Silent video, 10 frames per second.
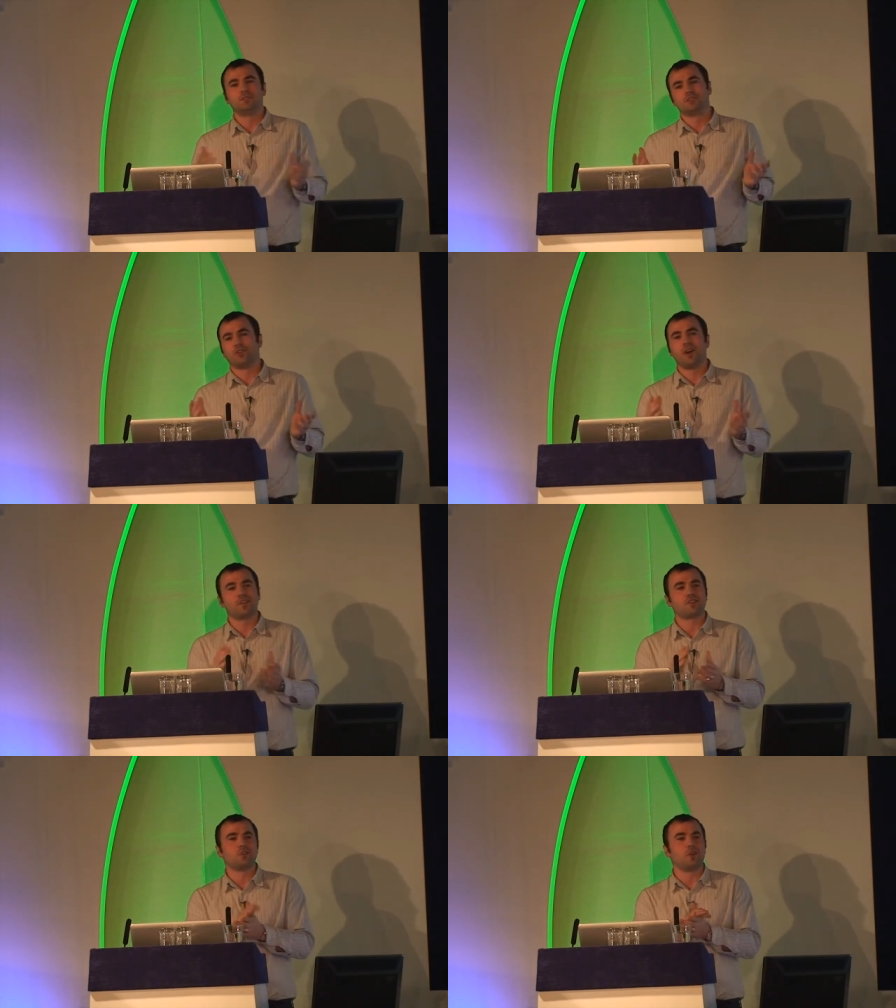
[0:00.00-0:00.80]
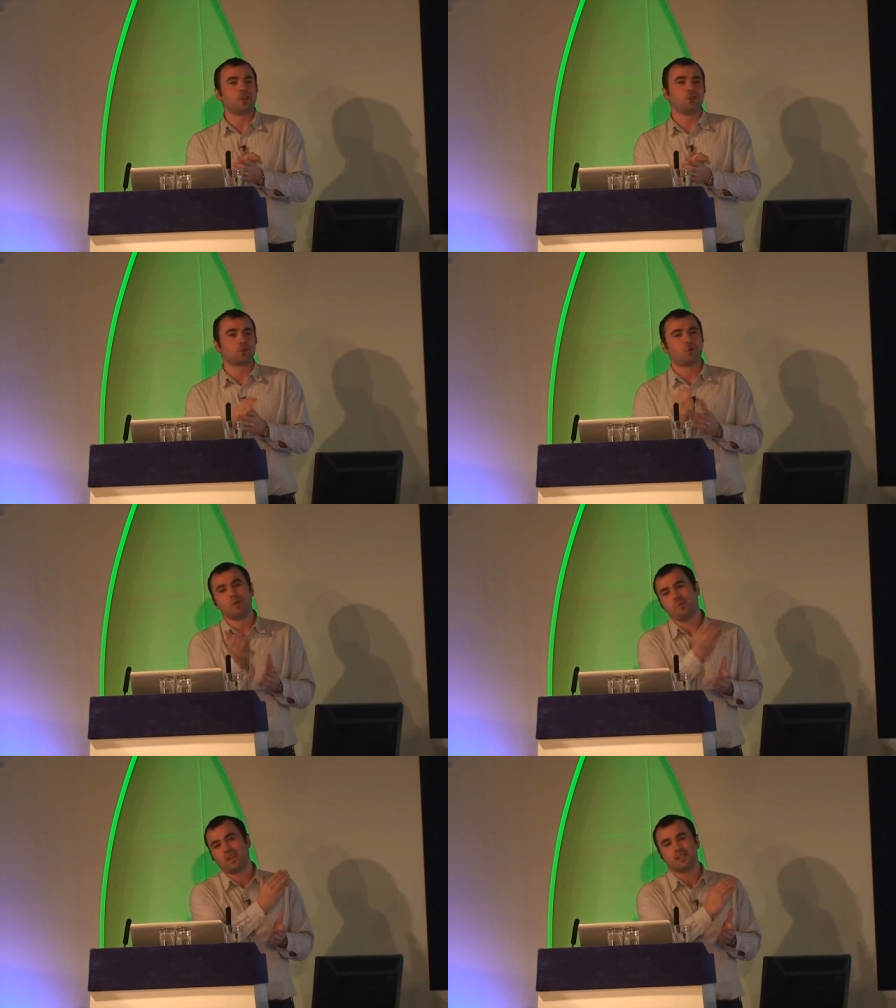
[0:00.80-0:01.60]
It's all right, there's not
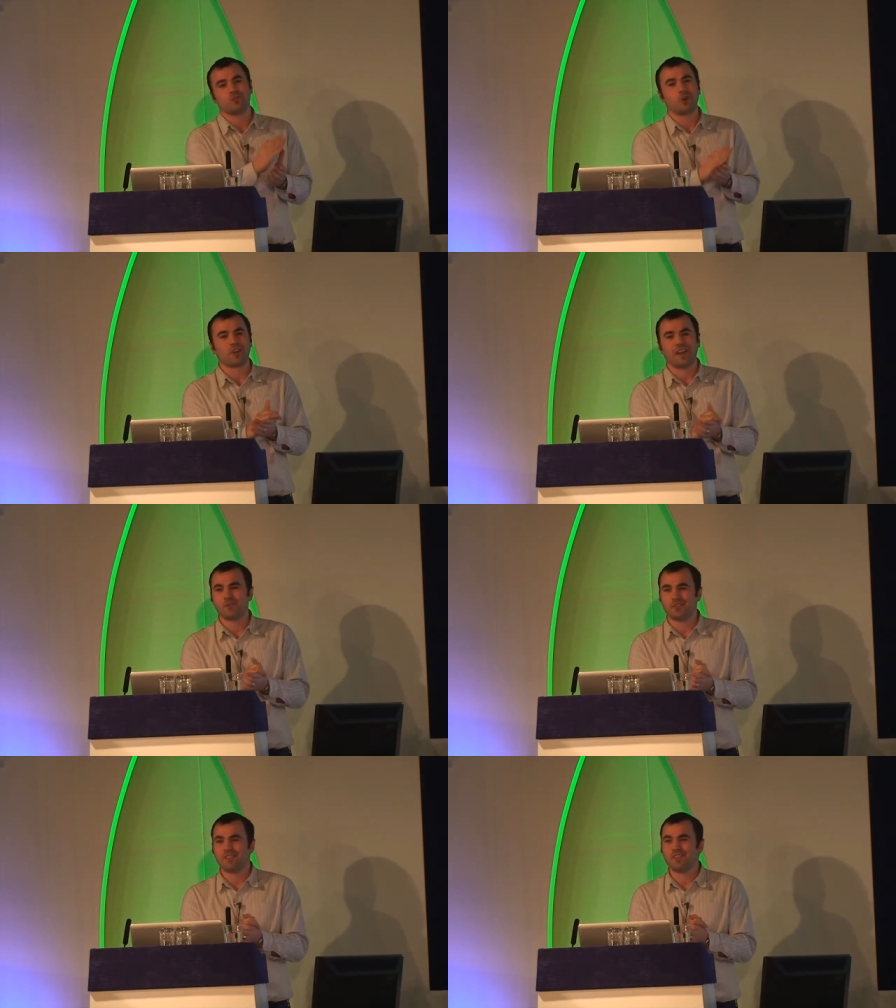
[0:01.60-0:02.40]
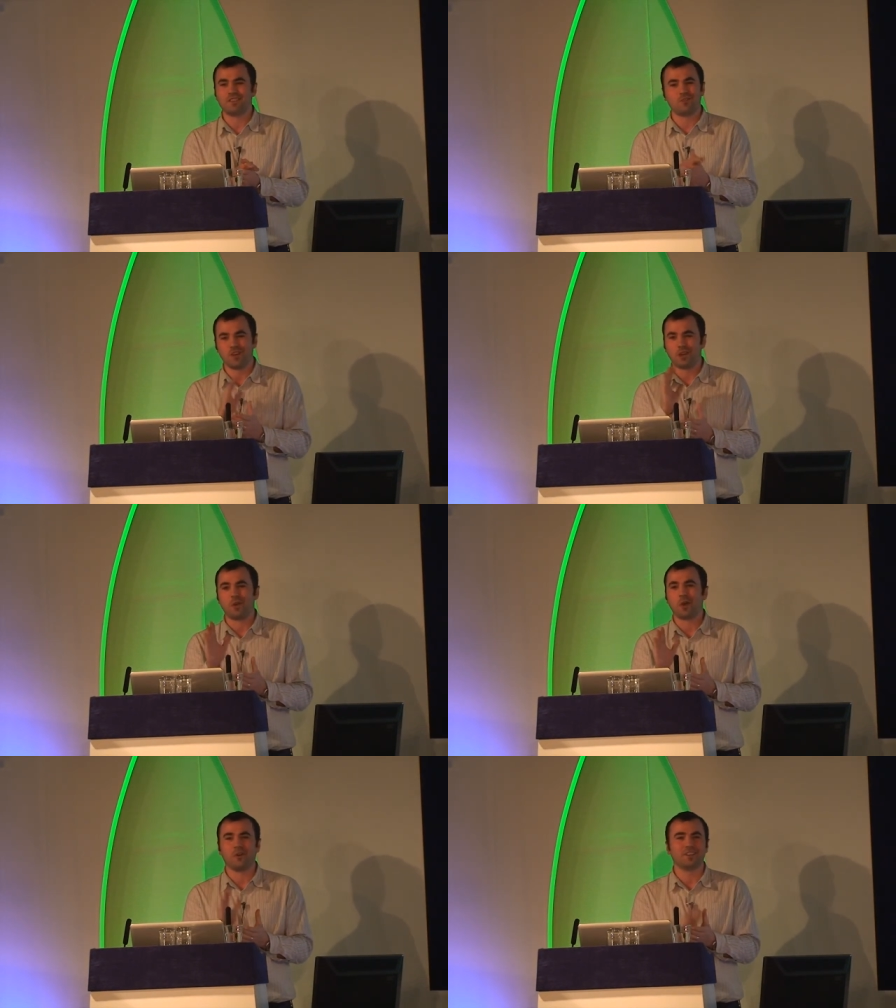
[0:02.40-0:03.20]
20 minutes of dot counting. This is a really
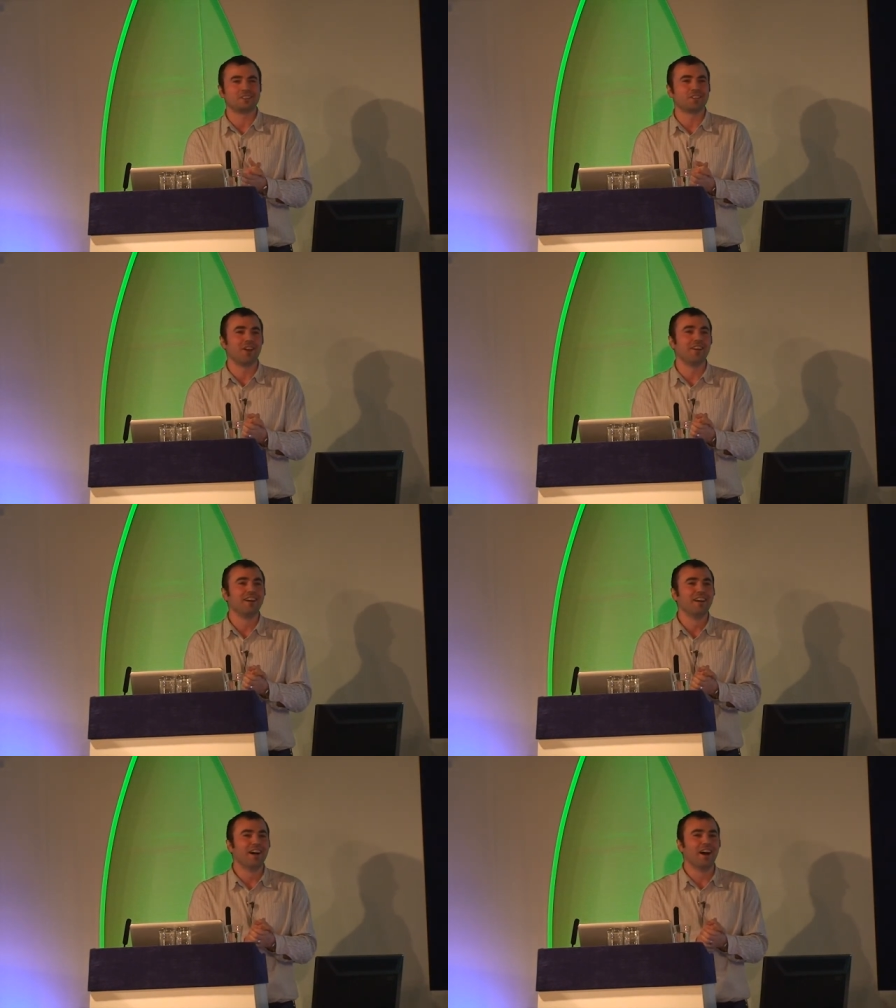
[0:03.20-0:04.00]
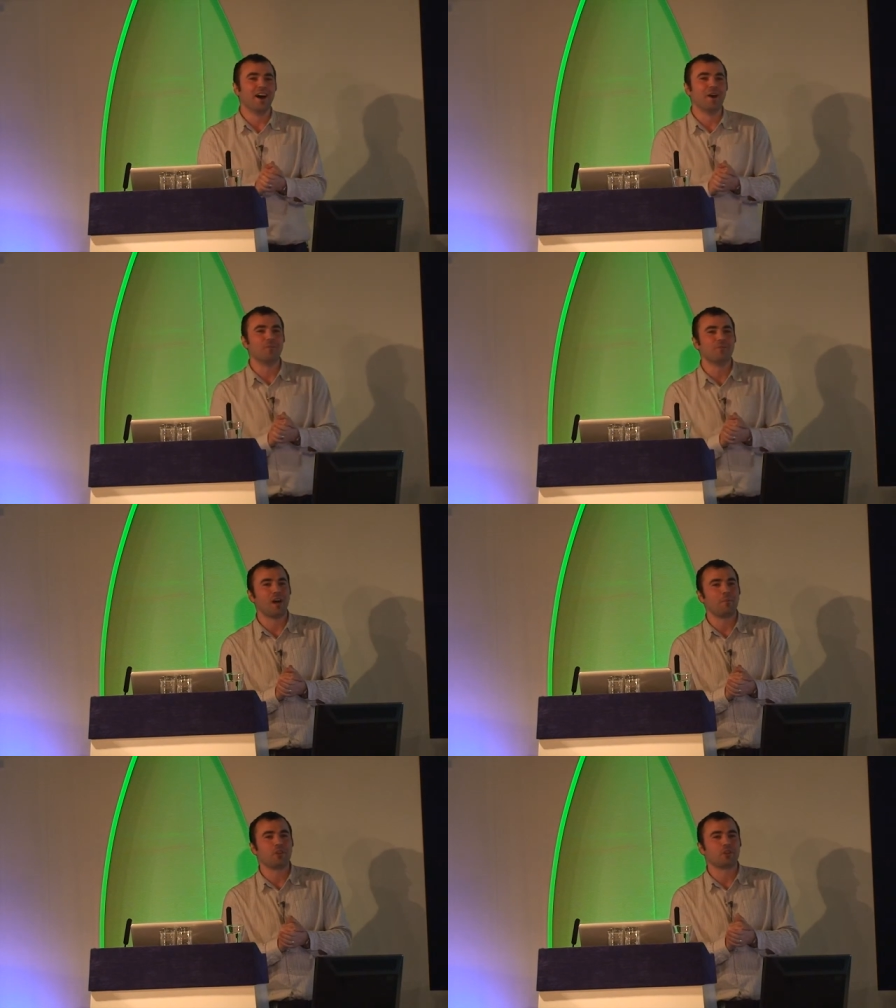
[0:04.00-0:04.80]
quick one. So
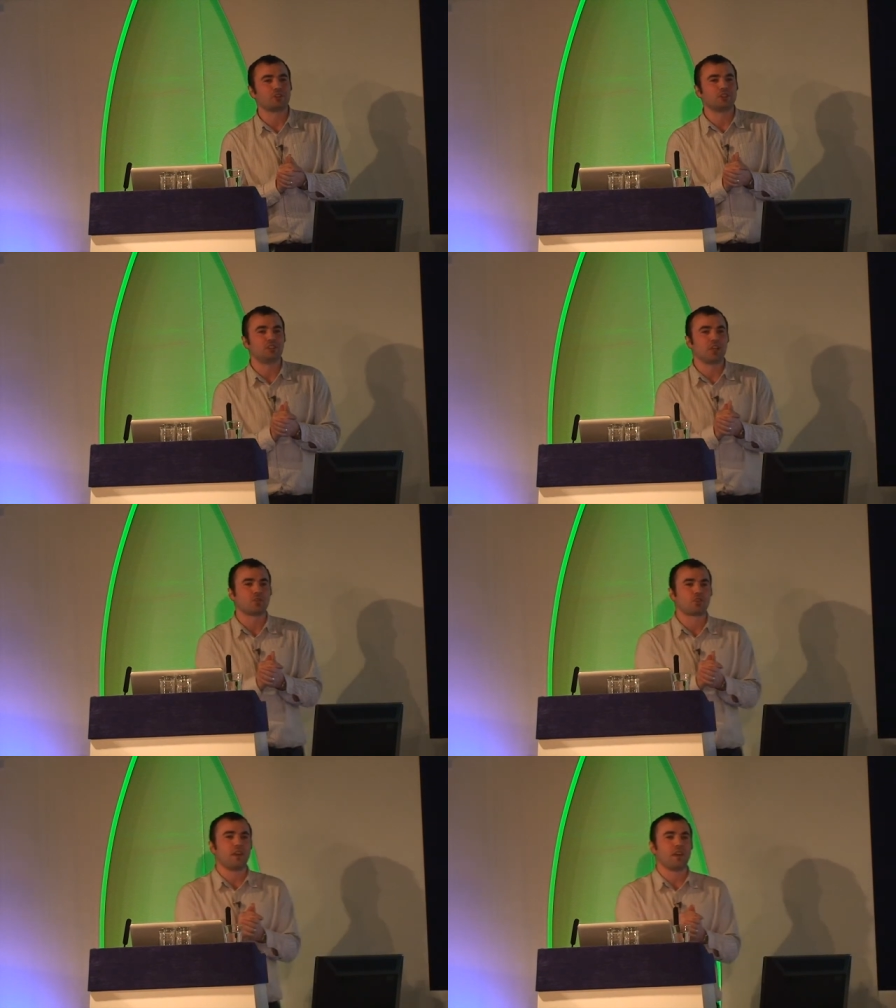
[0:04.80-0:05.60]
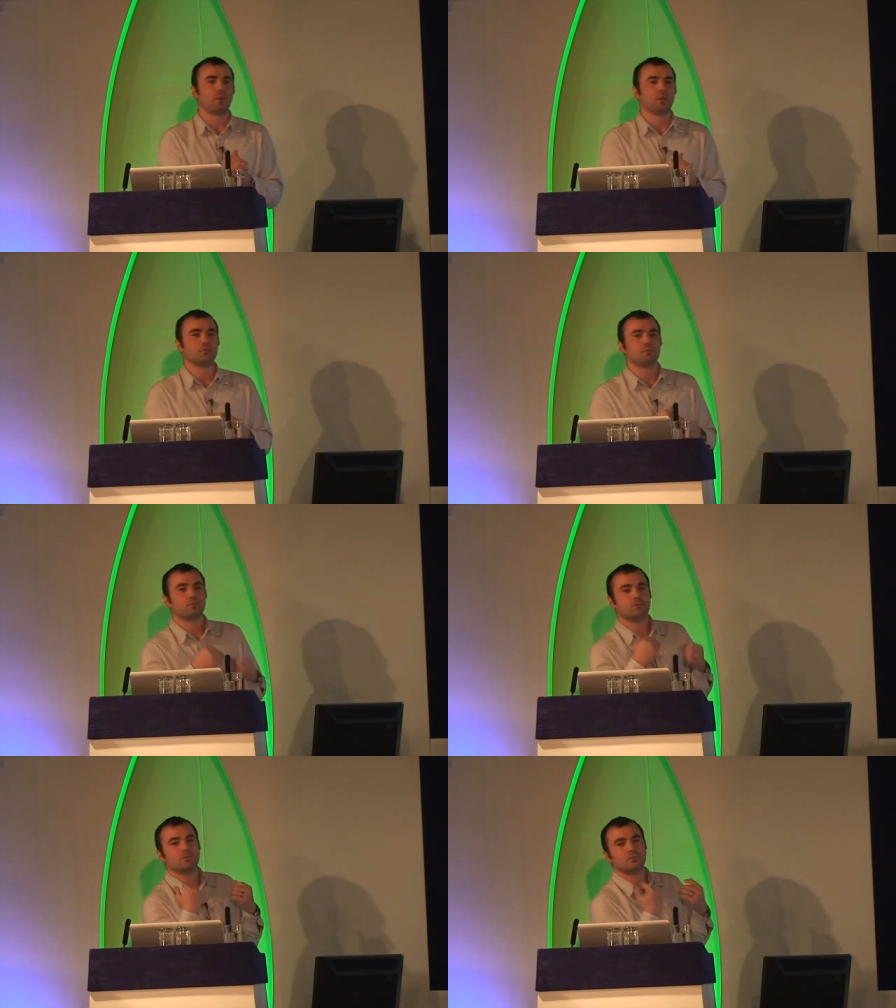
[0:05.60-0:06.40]
how many dots can you see on the screen? Anyone?
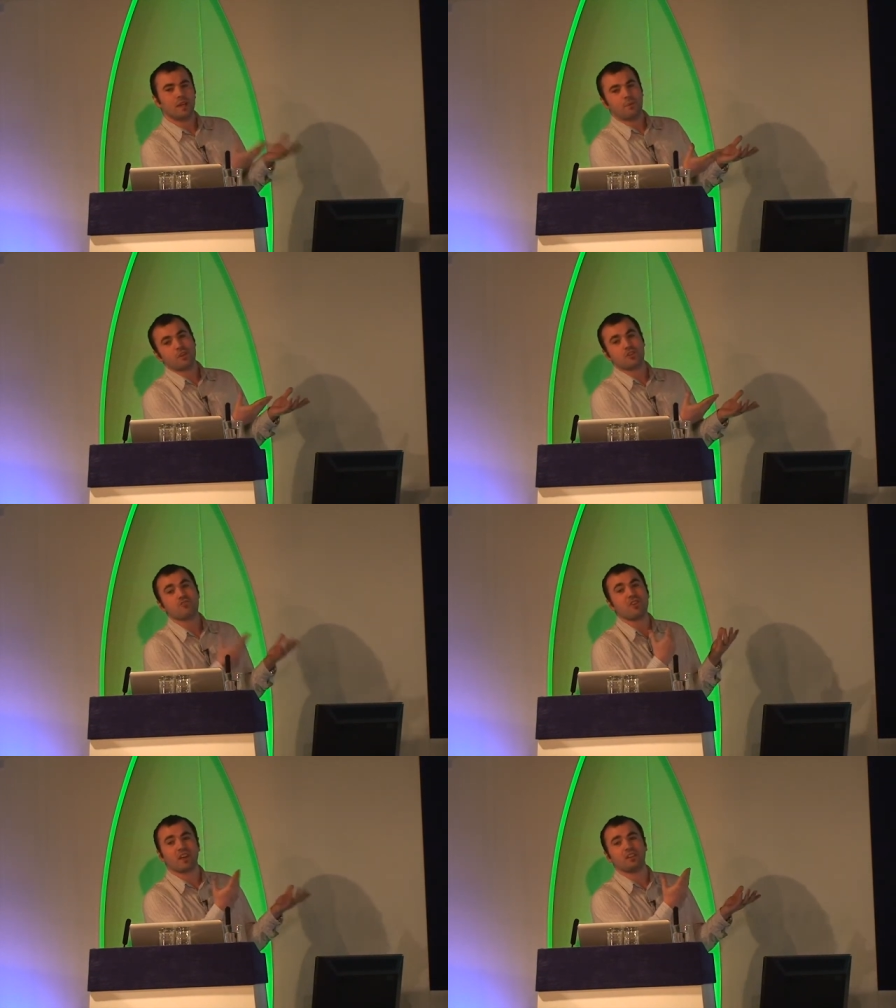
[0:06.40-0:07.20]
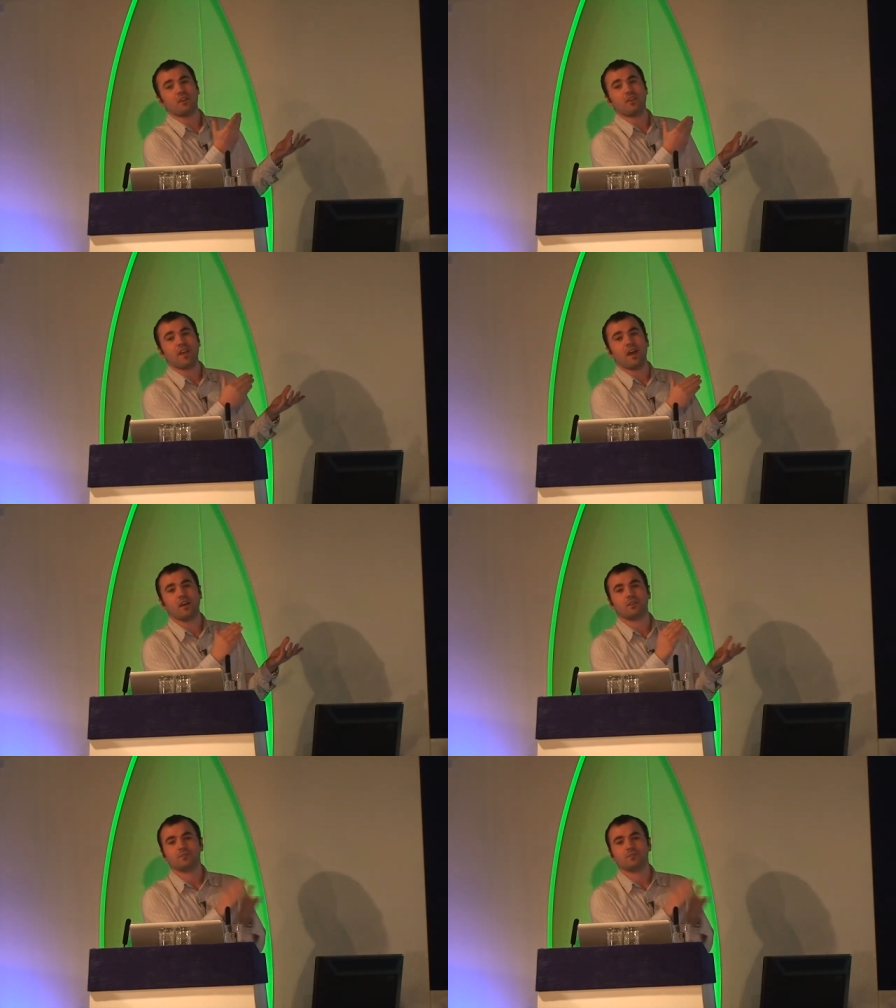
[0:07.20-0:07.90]
How many do you reckon there are there?